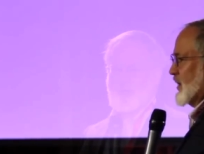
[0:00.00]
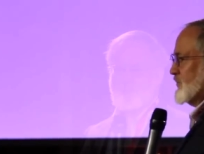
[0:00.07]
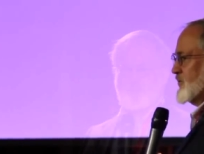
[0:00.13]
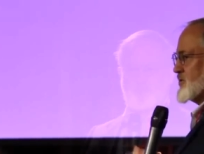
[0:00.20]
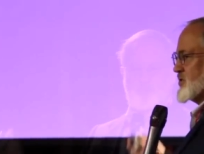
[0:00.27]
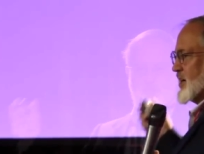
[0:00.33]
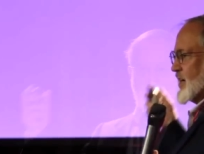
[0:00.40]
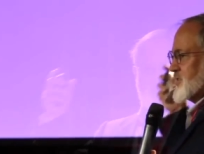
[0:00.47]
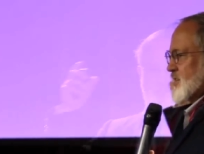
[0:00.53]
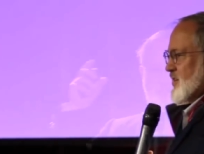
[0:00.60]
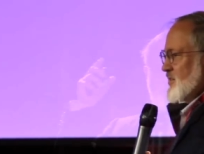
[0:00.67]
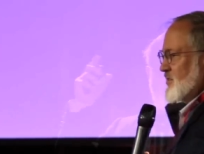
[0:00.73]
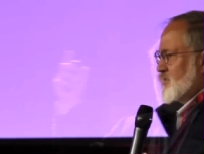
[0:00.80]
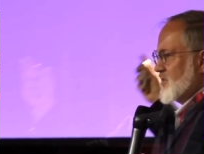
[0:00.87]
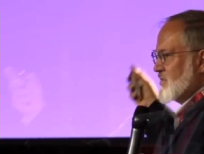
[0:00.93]
So,
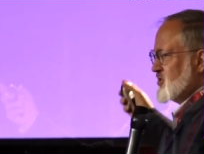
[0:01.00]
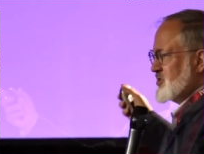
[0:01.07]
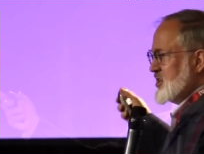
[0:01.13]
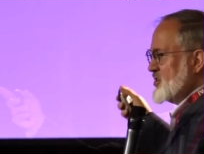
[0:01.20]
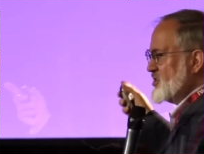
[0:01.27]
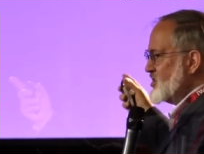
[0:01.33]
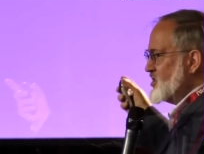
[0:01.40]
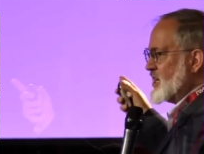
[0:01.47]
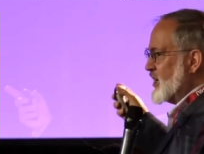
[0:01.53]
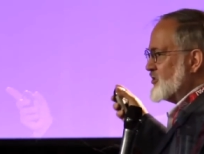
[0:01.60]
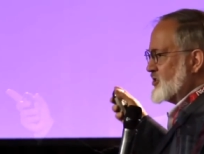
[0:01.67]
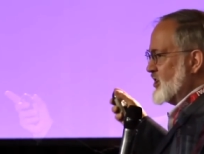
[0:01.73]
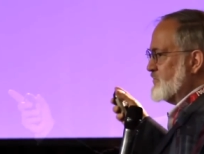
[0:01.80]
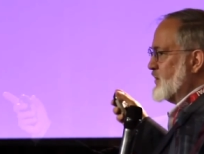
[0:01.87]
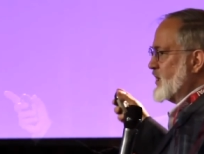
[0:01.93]
emphasizing Disease is
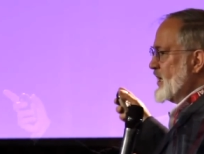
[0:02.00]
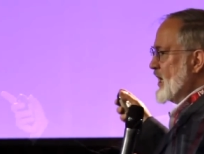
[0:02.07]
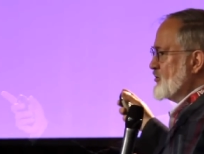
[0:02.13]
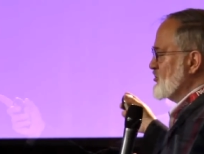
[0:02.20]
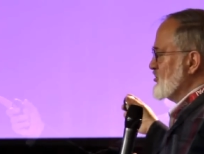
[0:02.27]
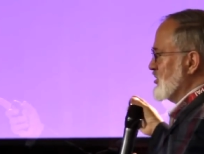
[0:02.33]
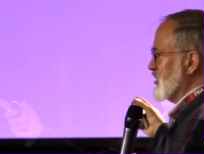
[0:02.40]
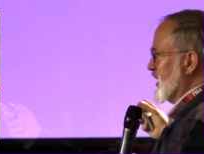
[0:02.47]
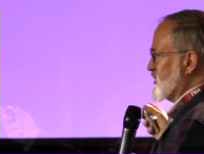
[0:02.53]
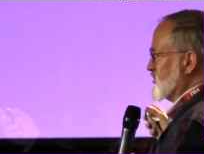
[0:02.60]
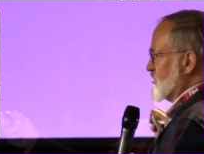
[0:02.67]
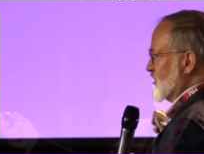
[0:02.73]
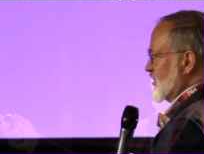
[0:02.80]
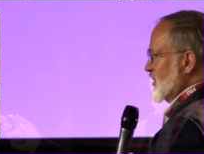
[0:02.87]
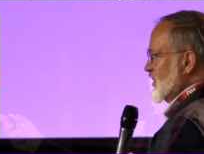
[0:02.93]
not shaped by natural
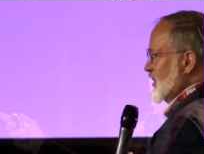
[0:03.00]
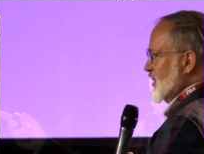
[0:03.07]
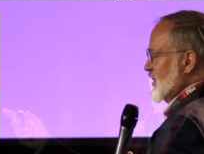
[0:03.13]
selection.